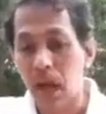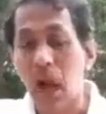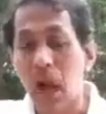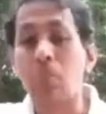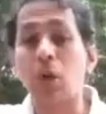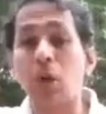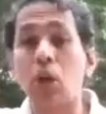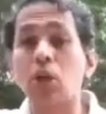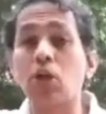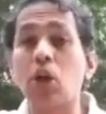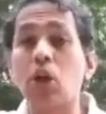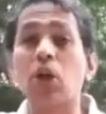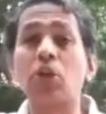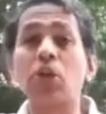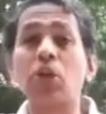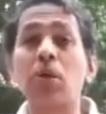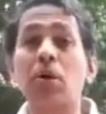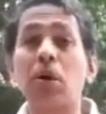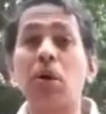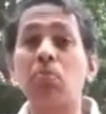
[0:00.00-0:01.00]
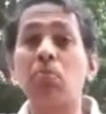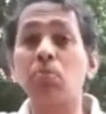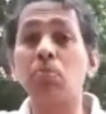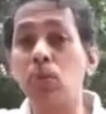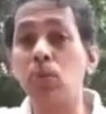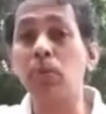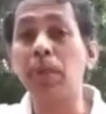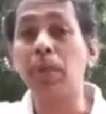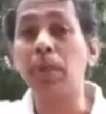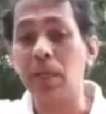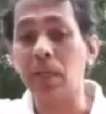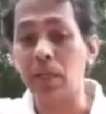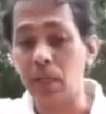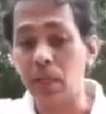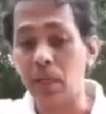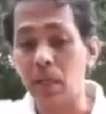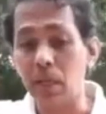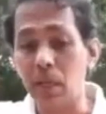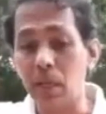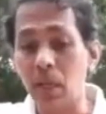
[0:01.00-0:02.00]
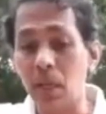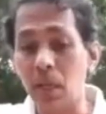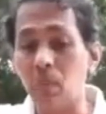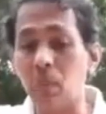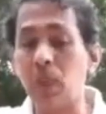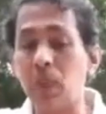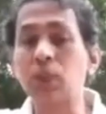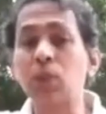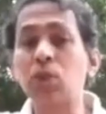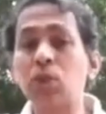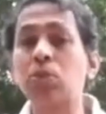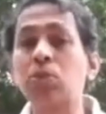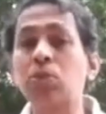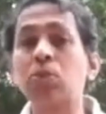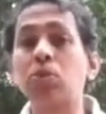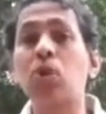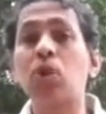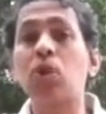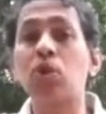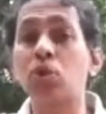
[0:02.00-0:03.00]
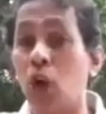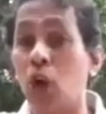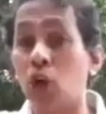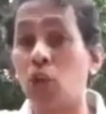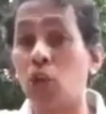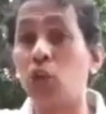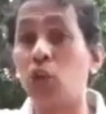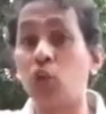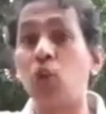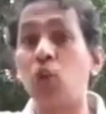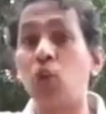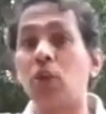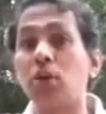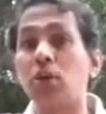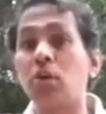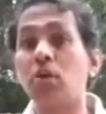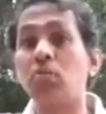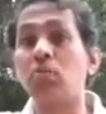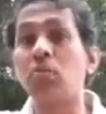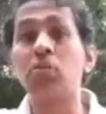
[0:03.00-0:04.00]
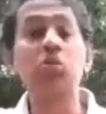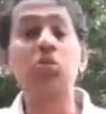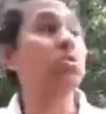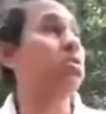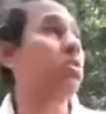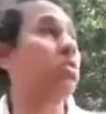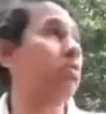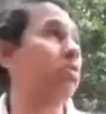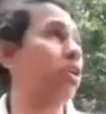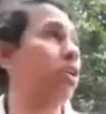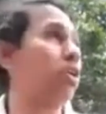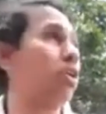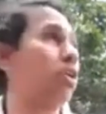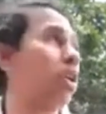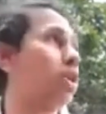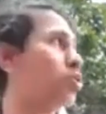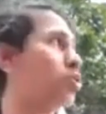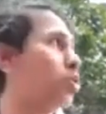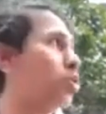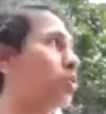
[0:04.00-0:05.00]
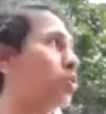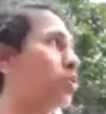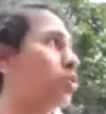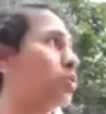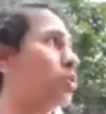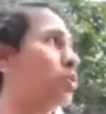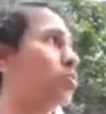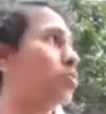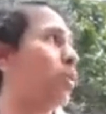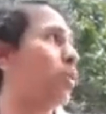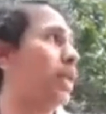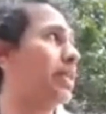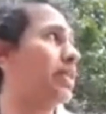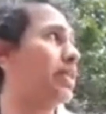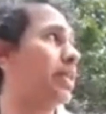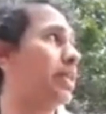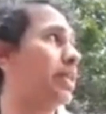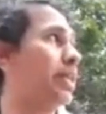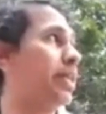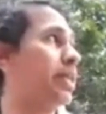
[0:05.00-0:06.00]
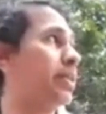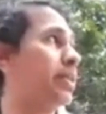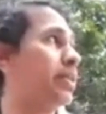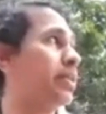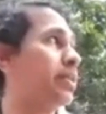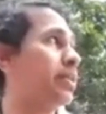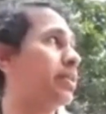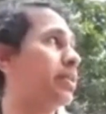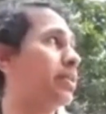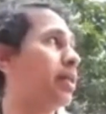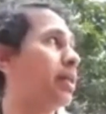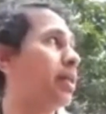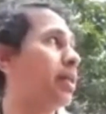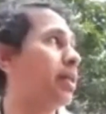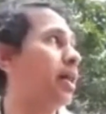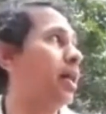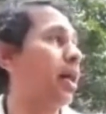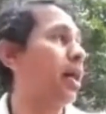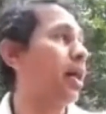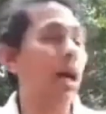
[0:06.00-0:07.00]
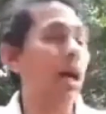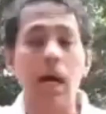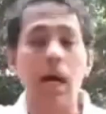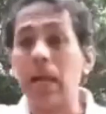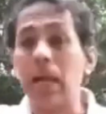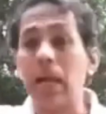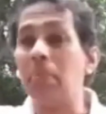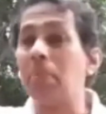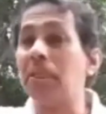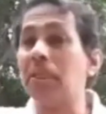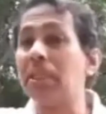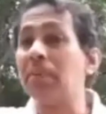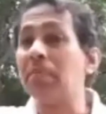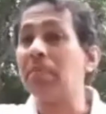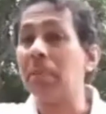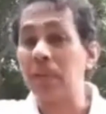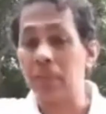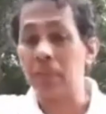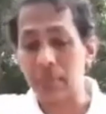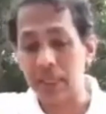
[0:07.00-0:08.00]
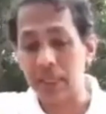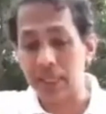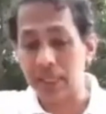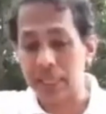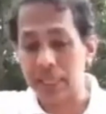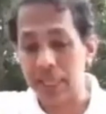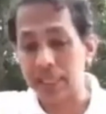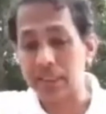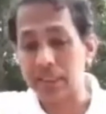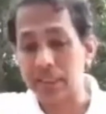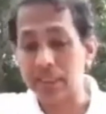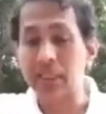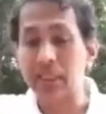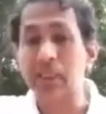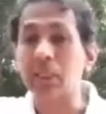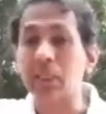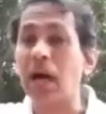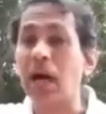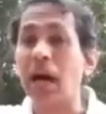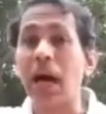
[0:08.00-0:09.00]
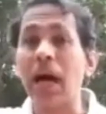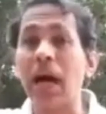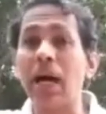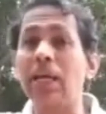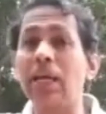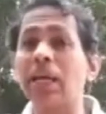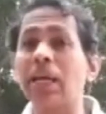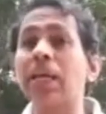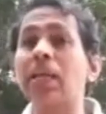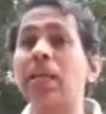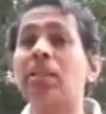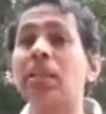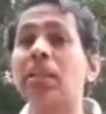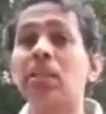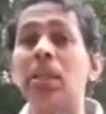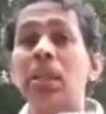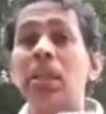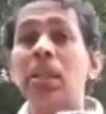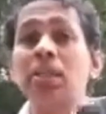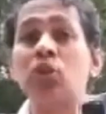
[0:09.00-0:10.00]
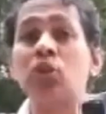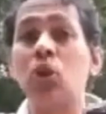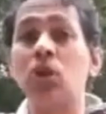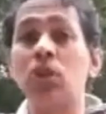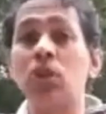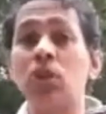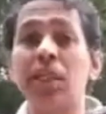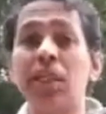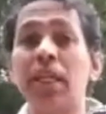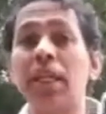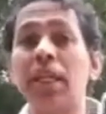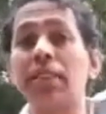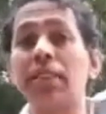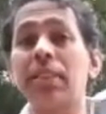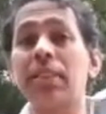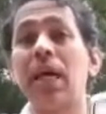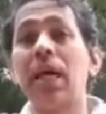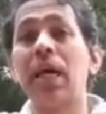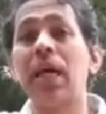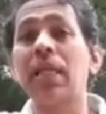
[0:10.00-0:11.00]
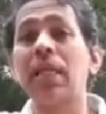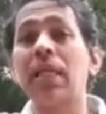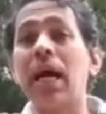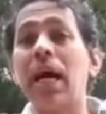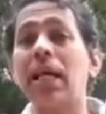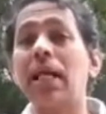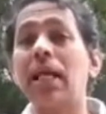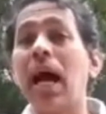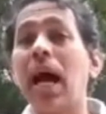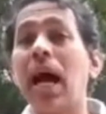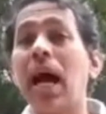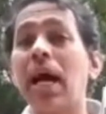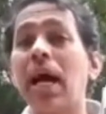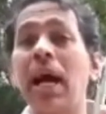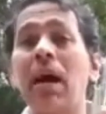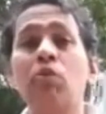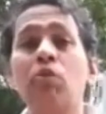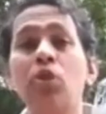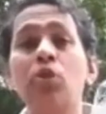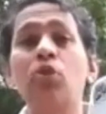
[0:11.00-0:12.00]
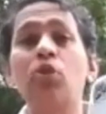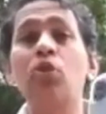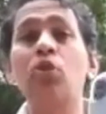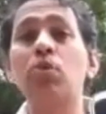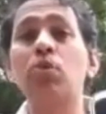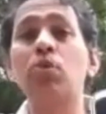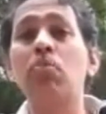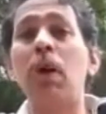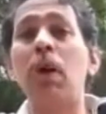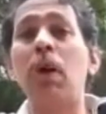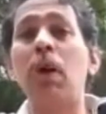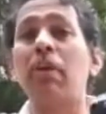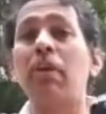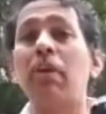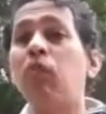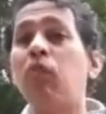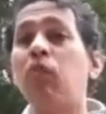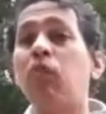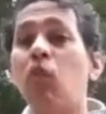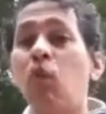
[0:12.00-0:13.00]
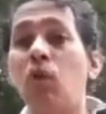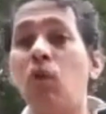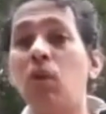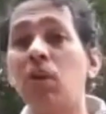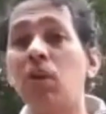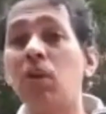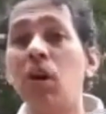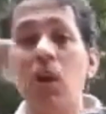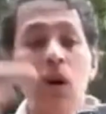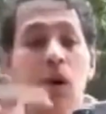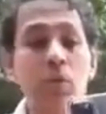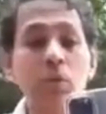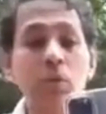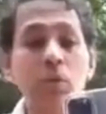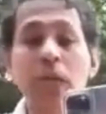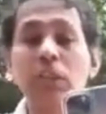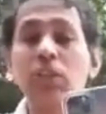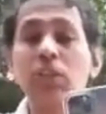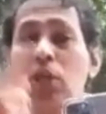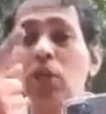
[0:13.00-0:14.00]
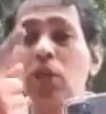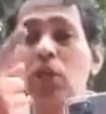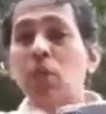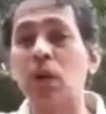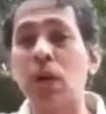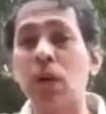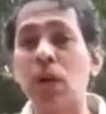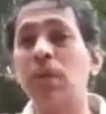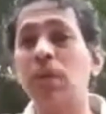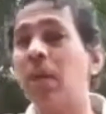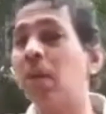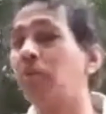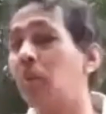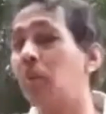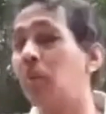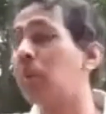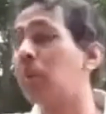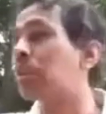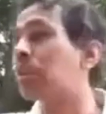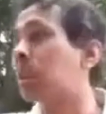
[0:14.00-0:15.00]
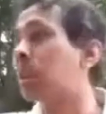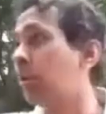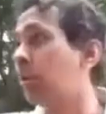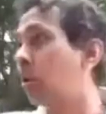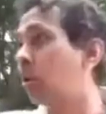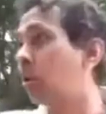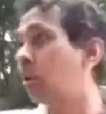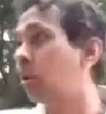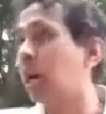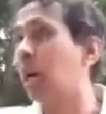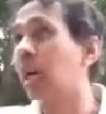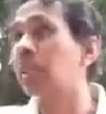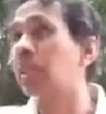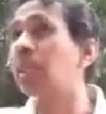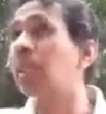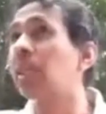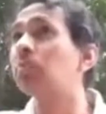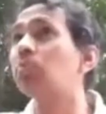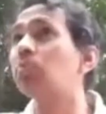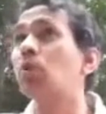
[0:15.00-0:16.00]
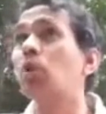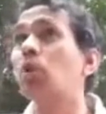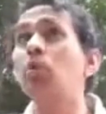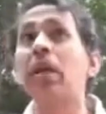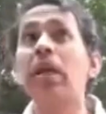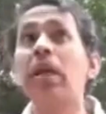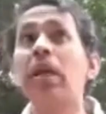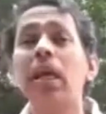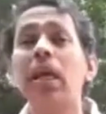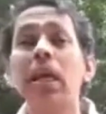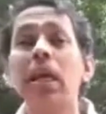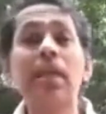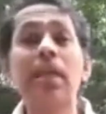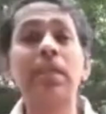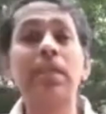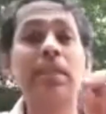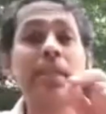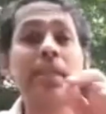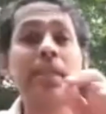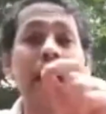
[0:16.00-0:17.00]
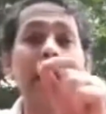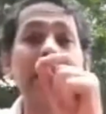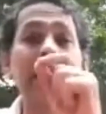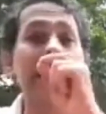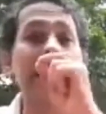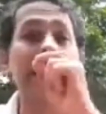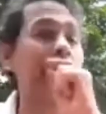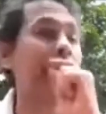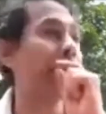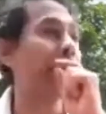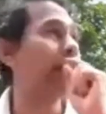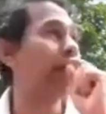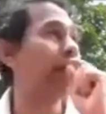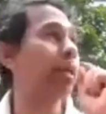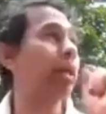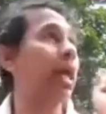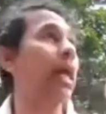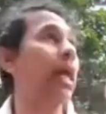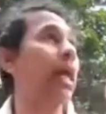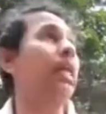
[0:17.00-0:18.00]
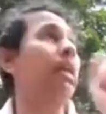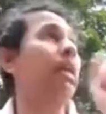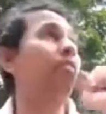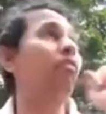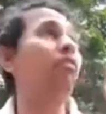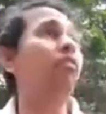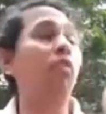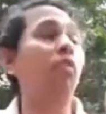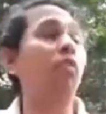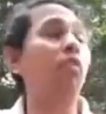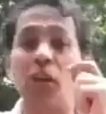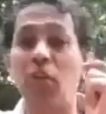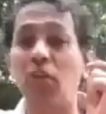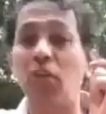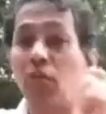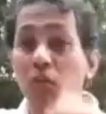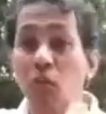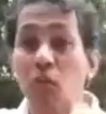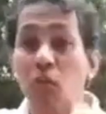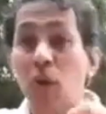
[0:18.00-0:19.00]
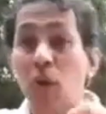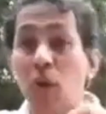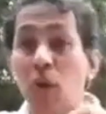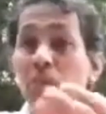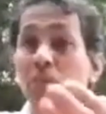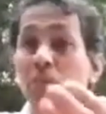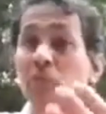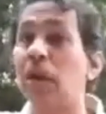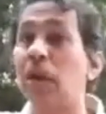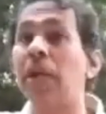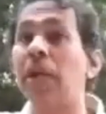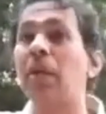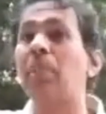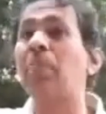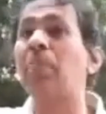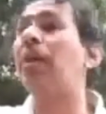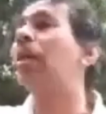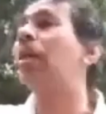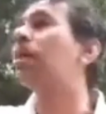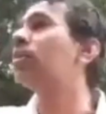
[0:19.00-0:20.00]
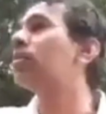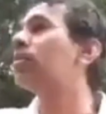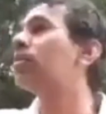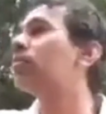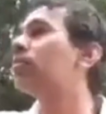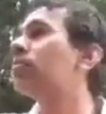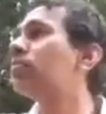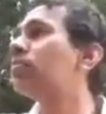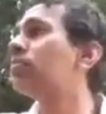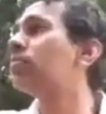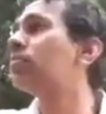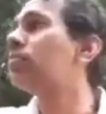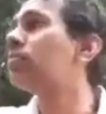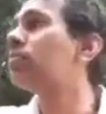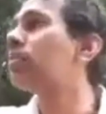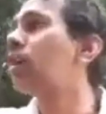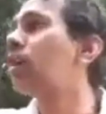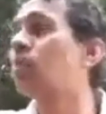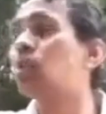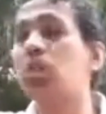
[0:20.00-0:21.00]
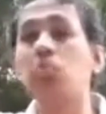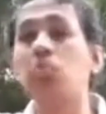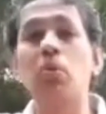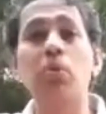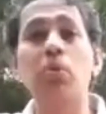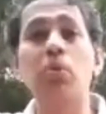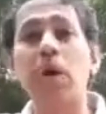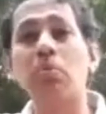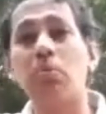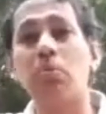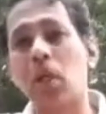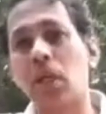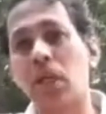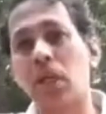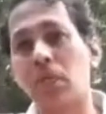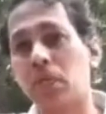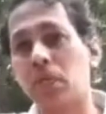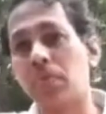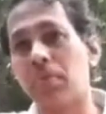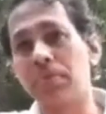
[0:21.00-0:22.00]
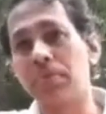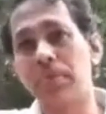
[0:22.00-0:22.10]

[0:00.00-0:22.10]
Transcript: I'm gonna talk to you about a movie which was not a joke, which was definitely not a joke, which was very serious. Let me see if anybody can guess. Uh, it, it, it's so serious that I have to use my phone to actually look up the information about that. This movie started in 1944, before independence. Which movie I'm talking about?